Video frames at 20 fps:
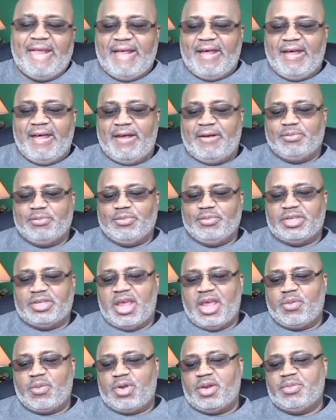Um,
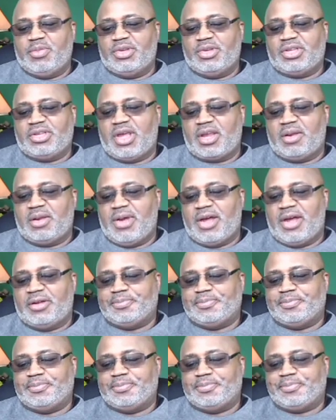today, we're going to be talking
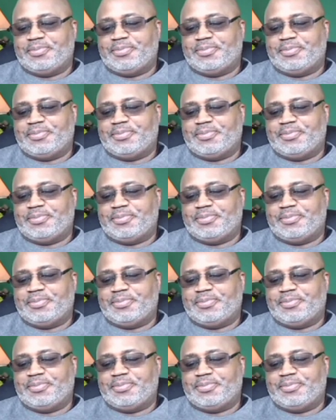about